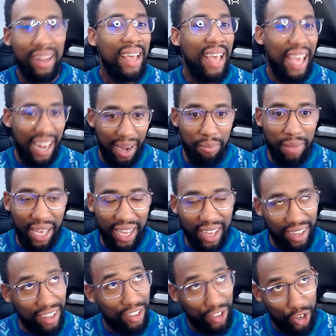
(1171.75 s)
And I'm like,
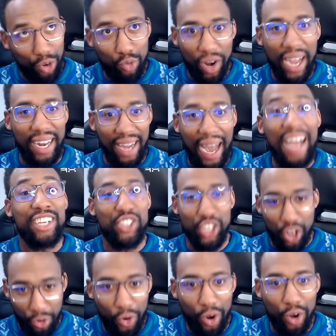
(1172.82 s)
you're right. I should go
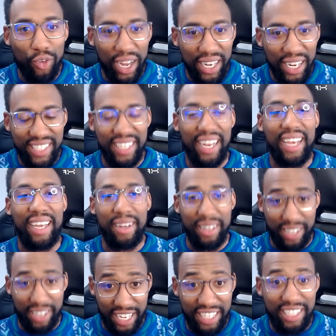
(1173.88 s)
for a run today and
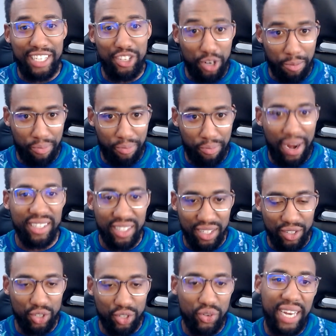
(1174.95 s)
continue to practice and
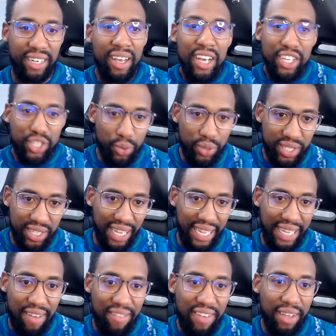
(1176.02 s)
train. So it's like
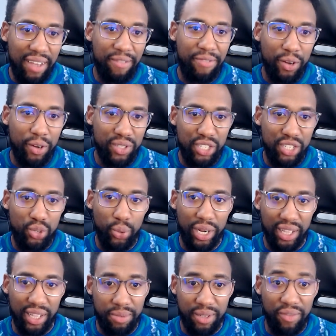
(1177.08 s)
giving folks into a
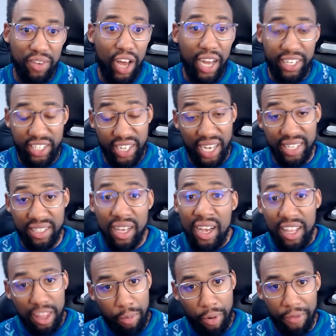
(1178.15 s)
glimpse of not just
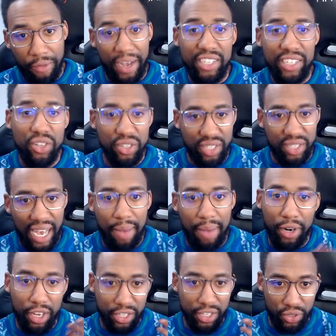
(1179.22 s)
the professional side, but
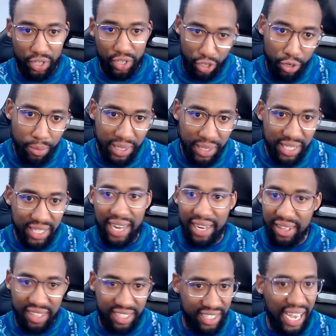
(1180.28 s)
also the human side
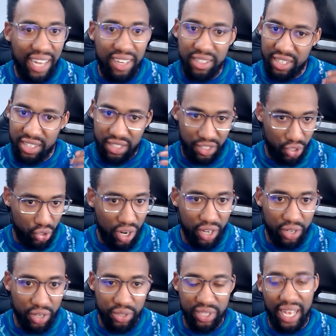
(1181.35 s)
and the challenges and
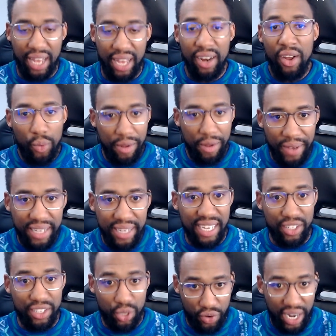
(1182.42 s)
struggles that we face
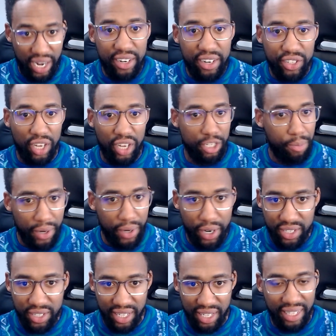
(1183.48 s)
as creators,
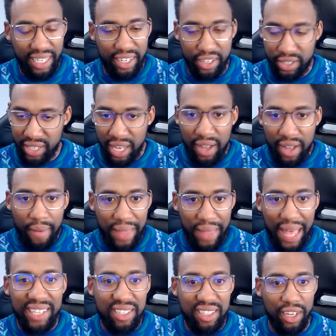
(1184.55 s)
entrepreneurs, and leaders.
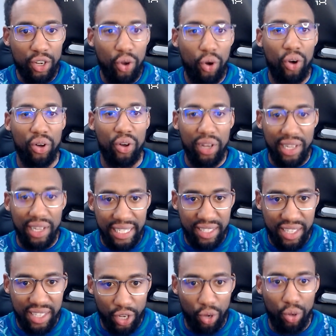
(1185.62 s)
That's the goal. It's
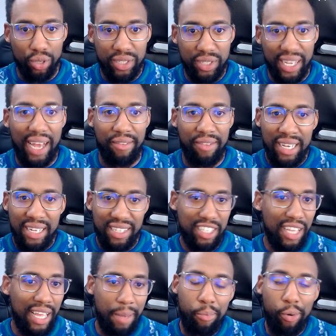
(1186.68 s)
the goal to kind of
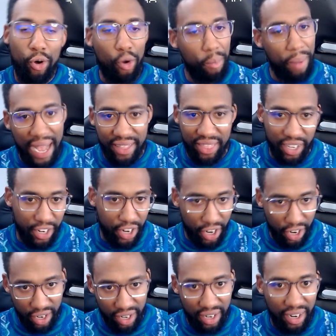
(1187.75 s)
just like pull back the
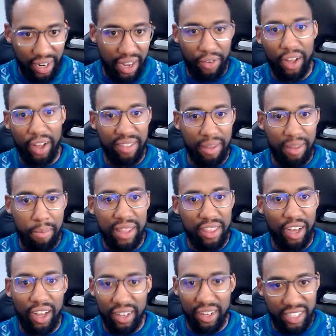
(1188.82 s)
curtain of all of the
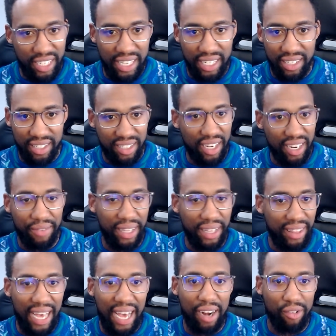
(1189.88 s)
mythology and stuff like
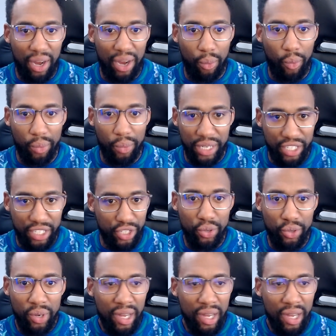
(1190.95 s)
that around what we do.